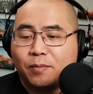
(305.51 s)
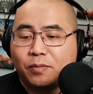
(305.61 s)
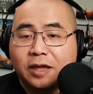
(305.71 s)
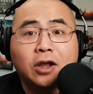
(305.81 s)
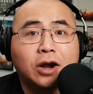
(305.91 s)

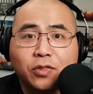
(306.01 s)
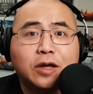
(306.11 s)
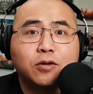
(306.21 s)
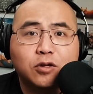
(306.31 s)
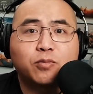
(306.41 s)
Here, I think
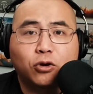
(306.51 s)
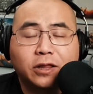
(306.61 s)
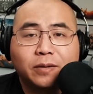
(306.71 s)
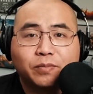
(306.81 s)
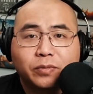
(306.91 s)
it was used
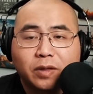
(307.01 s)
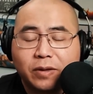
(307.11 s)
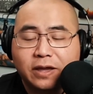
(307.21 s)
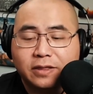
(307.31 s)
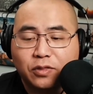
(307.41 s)
poorly
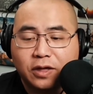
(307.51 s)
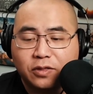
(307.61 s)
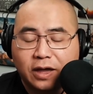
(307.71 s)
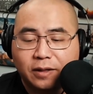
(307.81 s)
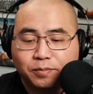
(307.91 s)
because I think
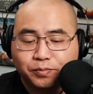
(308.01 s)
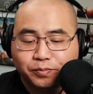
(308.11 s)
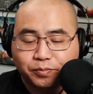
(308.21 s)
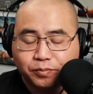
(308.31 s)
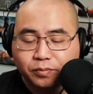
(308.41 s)
that,
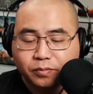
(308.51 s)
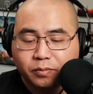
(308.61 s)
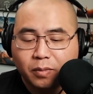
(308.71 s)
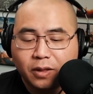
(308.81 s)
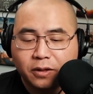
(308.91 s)

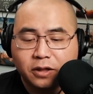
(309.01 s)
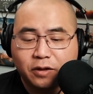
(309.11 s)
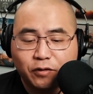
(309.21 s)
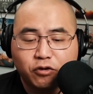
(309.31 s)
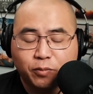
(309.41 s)
to
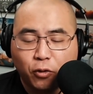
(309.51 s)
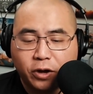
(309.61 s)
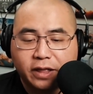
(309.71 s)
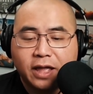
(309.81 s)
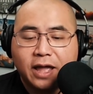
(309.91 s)
Devindra's
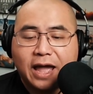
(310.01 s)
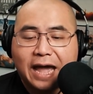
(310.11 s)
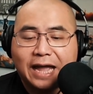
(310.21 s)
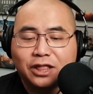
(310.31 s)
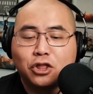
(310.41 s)
point,
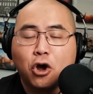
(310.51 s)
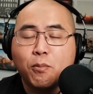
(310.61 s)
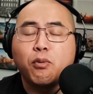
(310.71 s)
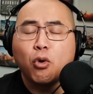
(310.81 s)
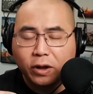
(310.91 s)
at no
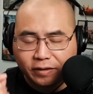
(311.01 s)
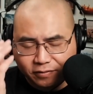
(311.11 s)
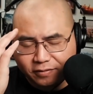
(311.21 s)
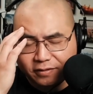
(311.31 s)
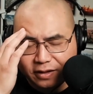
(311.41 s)

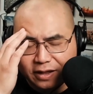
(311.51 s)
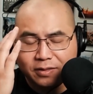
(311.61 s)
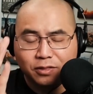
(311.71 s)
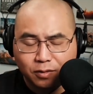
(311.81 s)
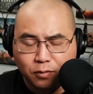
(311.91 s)
point
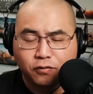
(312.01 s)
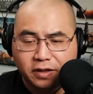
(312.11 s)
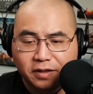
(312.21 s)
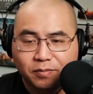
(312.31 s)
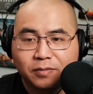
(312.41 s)
in the
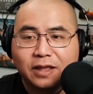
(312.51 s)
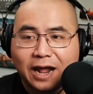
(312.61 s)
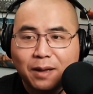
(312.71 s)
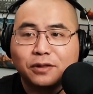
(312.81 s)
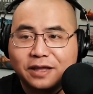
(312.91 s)
movie did
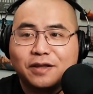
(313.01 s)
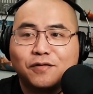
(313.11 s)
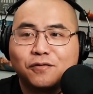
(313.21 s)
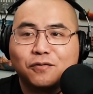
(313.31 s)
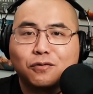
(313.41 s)
I
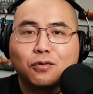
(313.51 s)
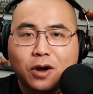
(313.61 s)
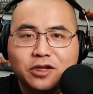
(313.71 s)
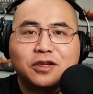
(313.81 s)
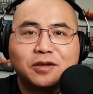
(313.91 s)
believe we're
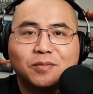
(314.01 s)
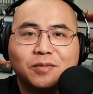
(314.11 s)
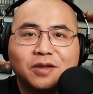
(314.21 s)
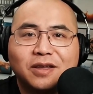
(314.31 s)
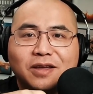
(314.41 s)
watching
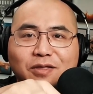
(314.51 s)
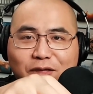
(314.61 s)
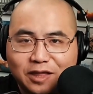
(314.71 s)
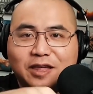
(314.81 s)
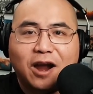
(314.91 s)

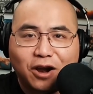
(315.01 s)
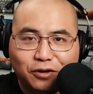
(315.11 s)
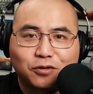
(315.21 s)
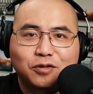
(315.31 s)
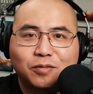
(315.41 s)
these
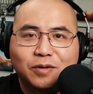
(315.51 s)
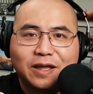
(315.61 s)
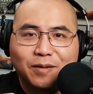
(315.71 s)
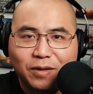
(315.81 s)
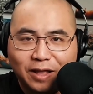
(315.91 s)
characters
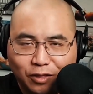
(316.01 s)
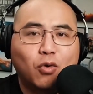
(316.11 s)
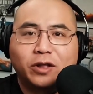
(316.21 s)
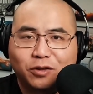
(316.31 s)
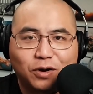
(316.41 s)
in the
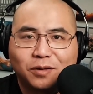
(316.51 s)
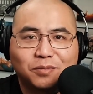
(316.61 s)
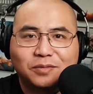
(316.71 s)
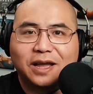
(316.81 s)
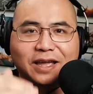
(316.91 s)
quantum realm,
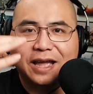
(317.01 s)
like